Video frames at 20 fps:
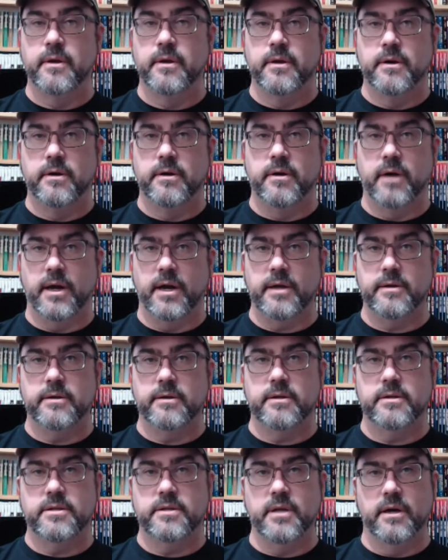Right. Ooh,
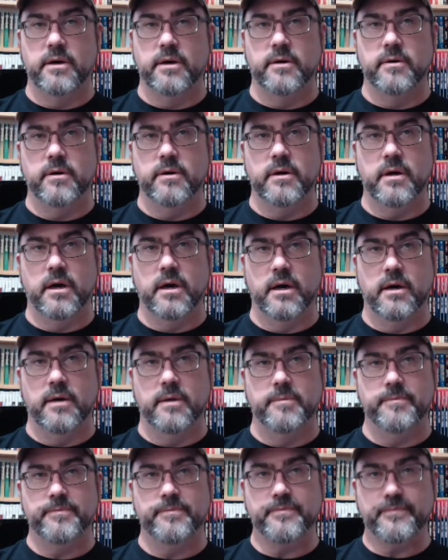so,
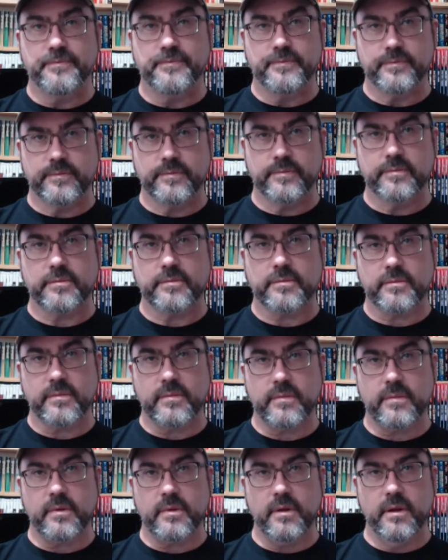I want to play a
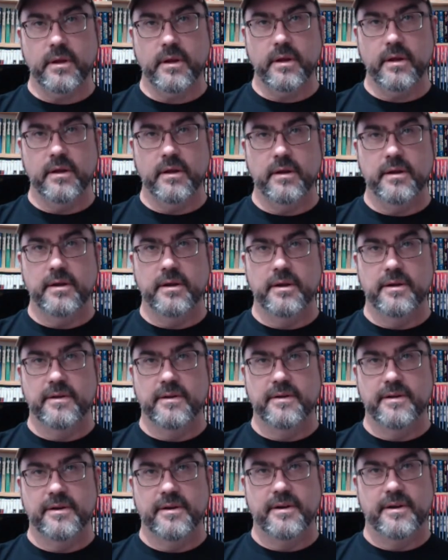Charlie Brown 4X
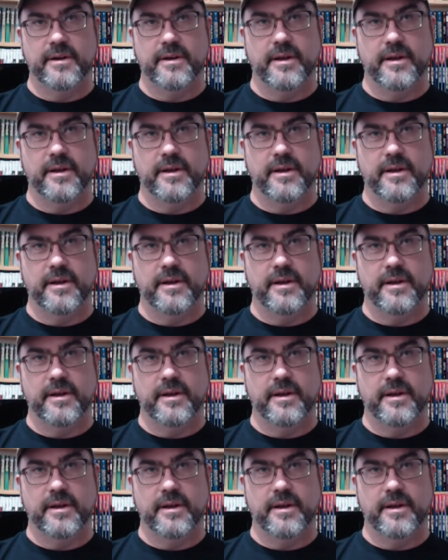game.